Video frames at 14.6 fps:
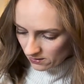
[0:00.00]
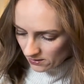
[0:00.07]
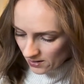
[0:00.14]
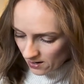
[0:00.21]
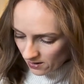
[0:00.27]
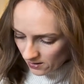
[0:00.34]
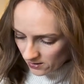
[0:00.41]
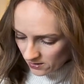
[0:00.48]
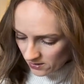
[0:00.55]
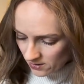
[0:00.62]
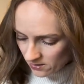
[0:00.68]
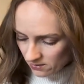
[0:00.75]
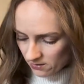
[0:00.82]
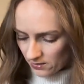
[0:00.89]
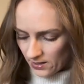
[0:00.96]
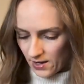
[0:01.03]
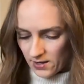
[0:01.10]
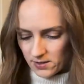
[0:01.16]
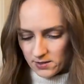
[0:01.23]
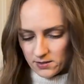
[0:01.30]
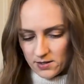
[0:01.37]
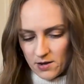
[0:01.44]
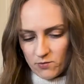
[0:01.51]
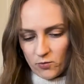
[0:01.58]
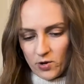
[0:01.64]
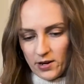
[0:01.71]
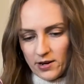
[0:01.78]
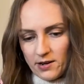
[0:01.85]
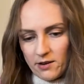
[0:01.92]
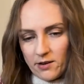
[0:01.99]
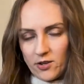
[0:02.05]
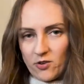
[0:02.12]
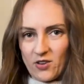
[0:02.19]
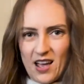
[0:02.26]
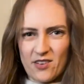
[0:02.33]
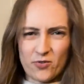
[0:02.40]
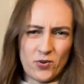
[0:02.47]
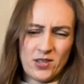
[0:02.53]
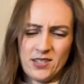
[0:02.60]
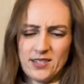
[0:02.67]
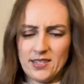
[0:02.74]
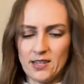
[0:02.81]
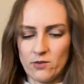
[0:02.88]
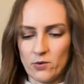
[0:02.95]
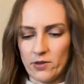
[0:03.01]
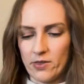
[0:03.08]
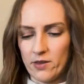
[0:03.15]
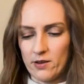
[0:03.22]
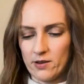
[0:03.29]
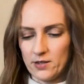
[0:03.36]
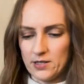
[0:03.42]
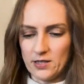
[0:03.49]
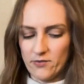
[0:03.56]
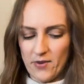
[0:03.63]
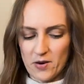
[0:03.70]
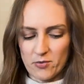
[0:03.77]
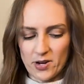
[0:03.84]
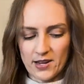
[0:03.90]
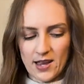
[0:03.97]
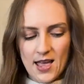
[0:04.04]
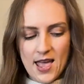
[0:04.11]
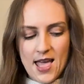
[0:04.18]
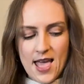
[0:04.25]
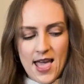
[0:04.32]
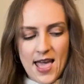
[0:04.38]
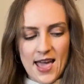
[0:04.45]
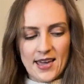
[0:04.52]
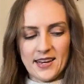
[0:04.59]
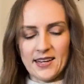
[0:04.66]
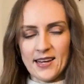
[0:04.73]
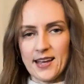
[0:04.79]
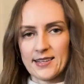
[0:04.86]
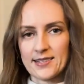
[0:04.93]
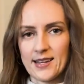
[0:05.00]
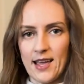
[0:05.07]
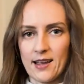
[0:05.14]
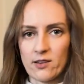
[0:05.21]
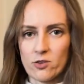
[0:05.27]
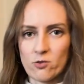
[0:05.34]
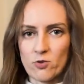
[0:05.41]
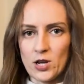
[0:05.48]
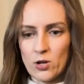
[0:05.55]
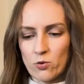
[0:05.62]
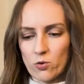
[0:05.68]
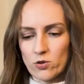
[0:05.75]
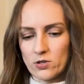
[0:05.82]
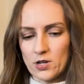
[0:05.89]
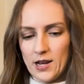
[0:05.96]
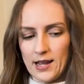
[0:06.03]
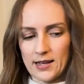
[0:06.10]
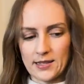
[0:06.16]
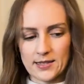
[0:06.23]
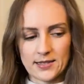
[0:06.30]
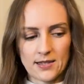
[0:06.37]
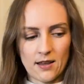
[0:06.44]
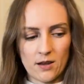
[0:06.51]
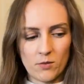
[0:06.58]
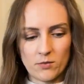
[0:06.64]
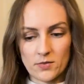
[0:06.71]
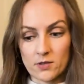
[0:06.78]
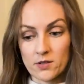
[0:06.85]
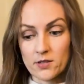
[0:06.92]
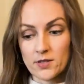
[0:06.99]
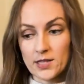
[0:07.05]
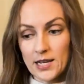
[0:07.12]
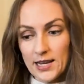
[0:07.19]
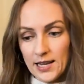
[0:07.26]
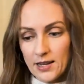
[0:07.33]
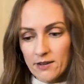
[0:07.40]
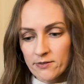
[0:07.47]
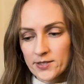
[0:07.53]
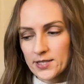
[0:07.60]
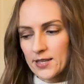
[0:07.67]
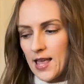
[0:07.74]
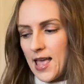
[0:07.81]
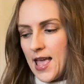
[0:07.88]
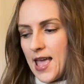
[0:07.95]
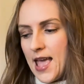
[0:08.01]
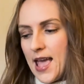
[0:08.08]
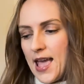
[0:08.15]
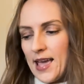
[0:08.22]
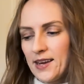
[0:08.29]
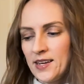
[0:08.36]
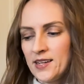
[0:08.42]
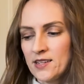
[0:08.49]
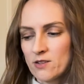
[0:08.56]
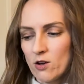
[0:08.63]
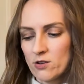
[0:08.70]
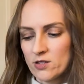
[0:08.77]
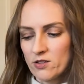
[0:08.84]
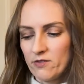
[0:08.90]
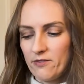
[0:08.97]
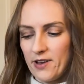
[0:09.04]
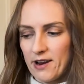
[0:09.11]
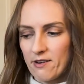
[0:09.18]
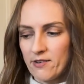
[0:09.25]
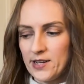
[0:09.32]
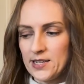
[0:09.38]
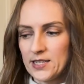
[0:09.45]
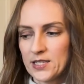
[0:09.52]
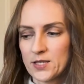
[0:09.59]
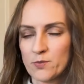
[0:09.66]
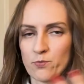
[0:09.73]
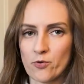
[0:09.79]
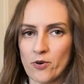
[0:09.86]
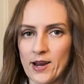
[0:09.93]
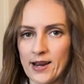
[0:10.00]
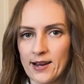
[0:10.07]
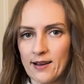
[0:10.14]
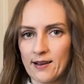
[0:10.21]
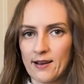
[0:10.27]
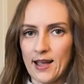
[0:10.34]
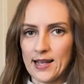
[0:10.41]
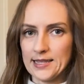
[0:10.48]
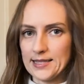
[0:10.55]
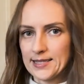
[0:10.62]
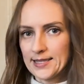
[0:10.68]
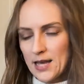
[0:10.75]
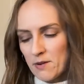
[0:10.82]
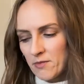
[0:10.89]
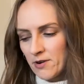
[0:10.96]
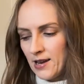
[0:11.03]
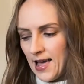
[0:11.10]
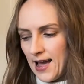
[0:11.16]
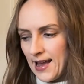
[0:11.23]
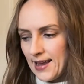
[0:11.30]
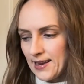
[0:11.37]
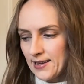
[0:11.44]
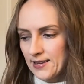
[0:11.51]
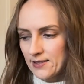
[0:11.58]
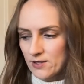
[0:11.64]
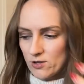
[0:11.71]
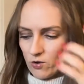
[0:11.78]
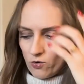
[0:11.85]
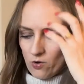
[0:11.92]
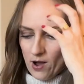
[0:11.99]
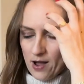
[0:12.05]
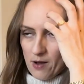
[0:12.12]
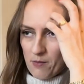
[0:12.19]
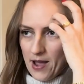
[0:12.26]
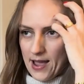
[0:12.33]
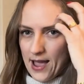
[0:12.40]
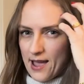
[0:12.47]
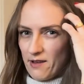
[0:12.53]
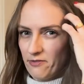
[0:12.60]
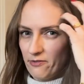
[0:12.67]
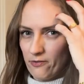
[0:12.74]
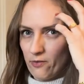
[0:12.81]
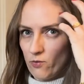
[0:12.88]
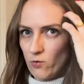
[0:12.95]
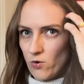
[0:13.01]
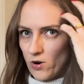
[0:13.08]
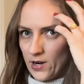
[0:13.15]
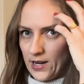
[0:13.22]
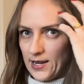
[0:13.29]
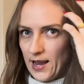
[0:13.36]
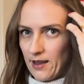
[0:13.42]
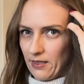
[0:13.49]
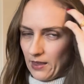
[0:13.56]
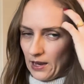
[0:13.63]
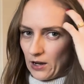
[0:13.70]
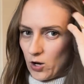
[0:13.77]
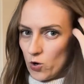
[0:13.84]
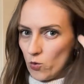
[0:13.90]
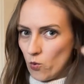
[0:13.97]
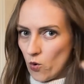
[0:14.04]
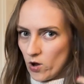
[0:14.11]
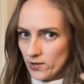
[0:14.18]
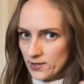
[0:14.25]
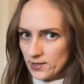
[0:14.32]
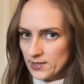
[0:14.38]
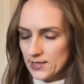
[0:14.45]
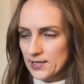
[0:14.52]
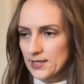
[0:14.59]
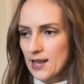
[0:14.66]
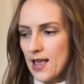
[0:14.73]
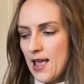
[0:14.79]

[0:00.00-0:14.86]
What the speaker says: dart. Yes, somewhere here. You can't really see it with this fabric. And it has like 3/4 length sleeves. And it is also very spring and summer-like. So I have worn it, I think, once.